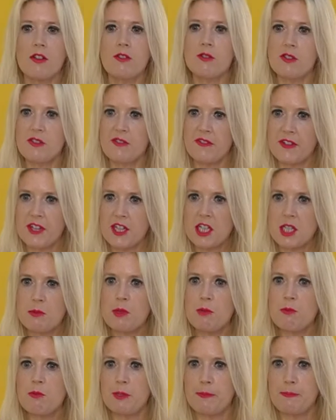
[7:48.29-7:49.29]
Well, the first
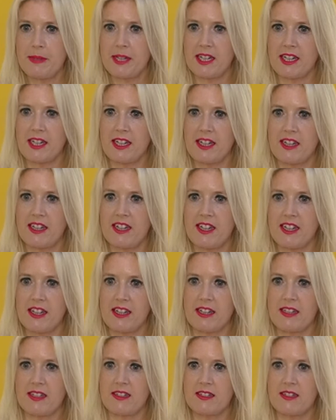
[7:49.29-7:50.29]
one would be
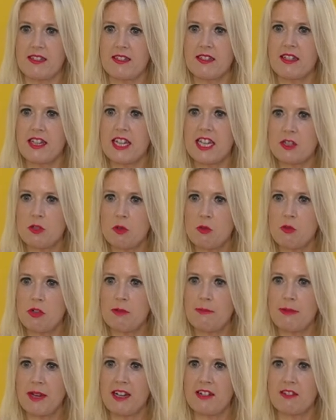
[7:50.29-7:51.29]
is it's all
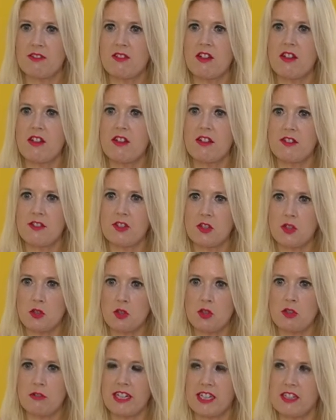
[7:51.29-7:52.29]
about the
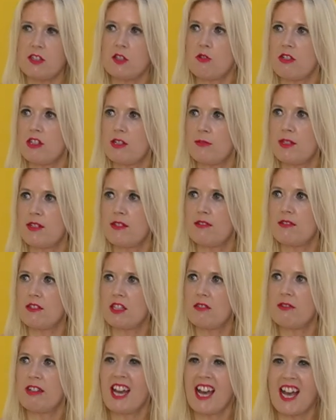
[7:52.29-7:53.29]
story and the script.
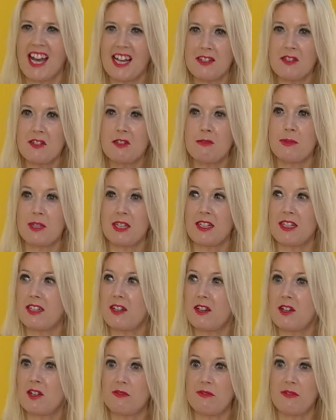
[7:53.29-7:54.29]
So it has to be
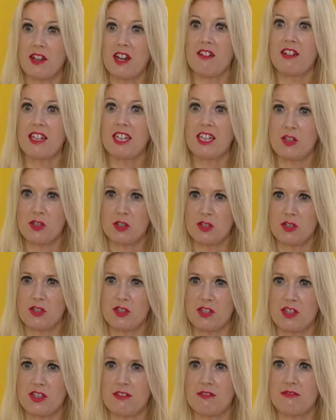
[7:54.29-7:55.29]
a very
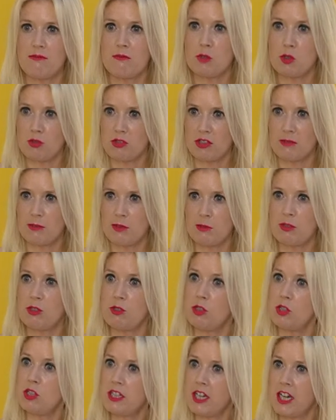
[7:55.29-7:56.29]
good script with
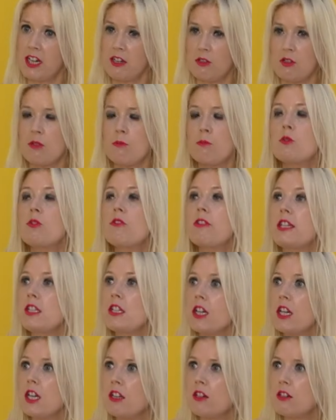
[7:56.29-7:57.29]
good dialogue, not boring
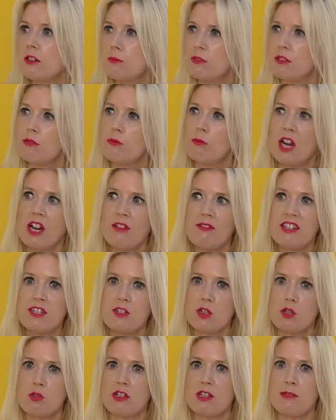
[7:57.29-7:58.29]
dialogue, but well
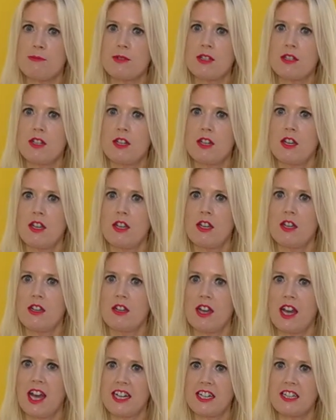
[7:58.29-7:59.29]
written script.
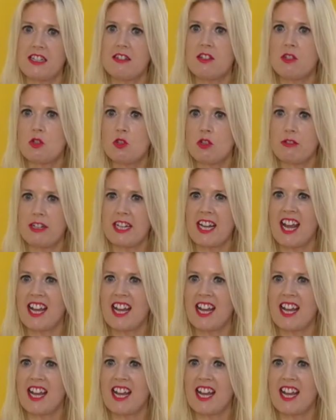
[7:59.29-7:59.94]
And the story